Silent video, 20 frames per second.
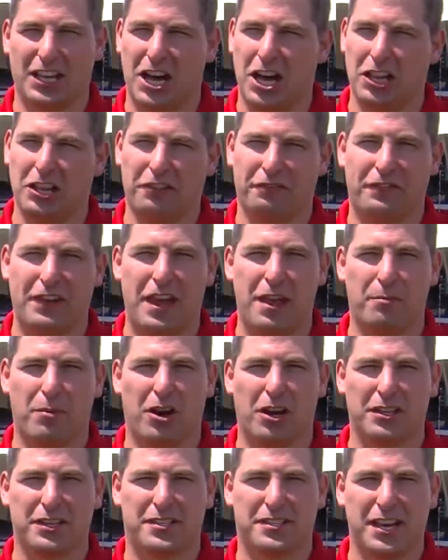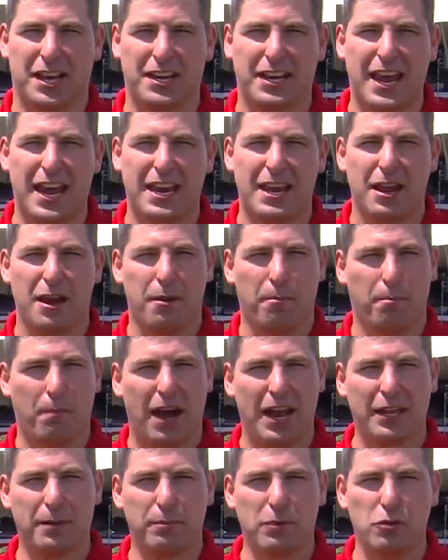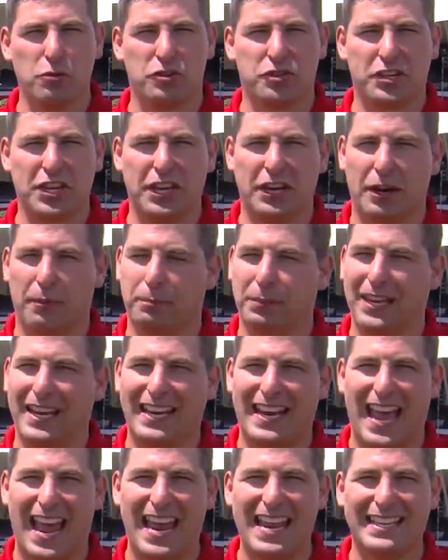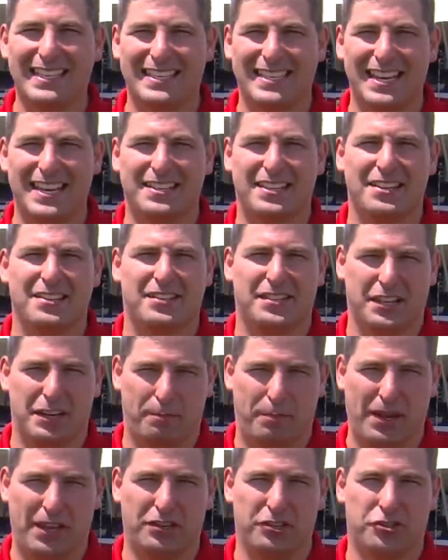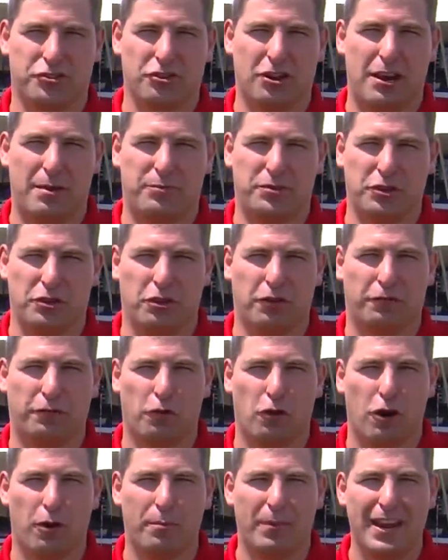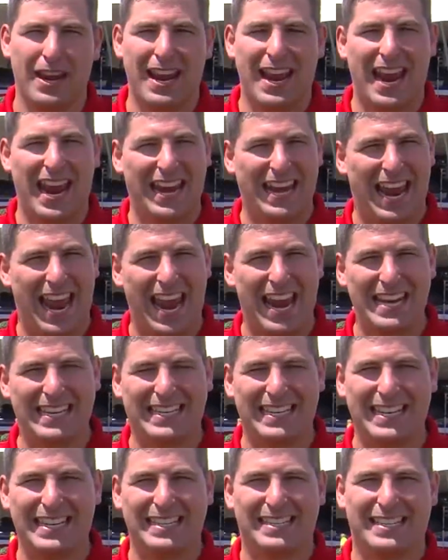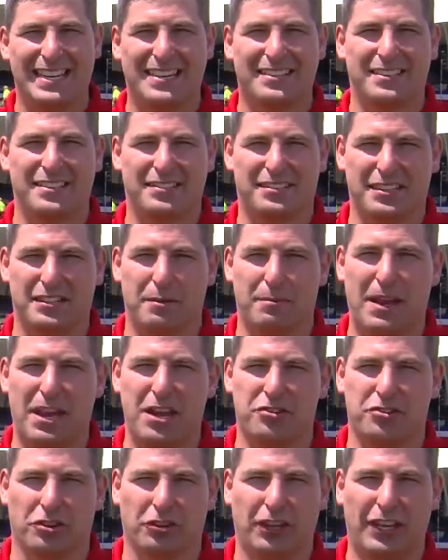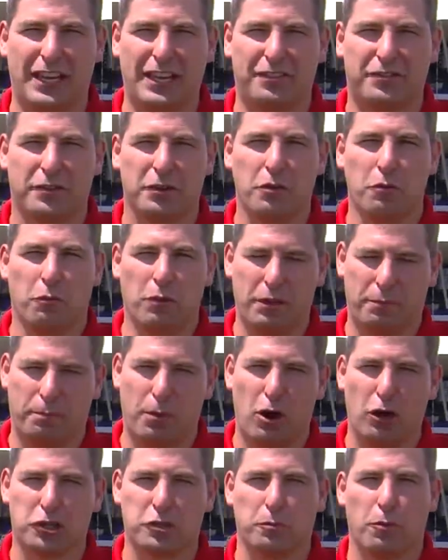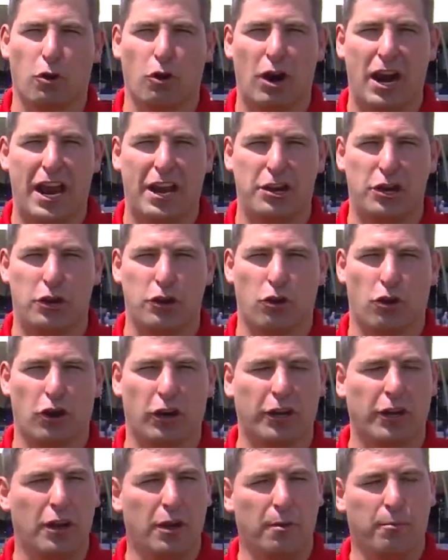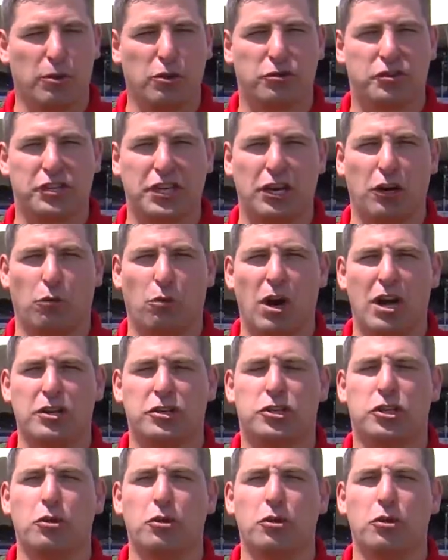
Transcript: to the Hall of Fame on Sunday. Mike Mussina played eight seasons in a pinstripes uniform. In 18 seasons in the major leagues with Baltimore and New York, Mussina won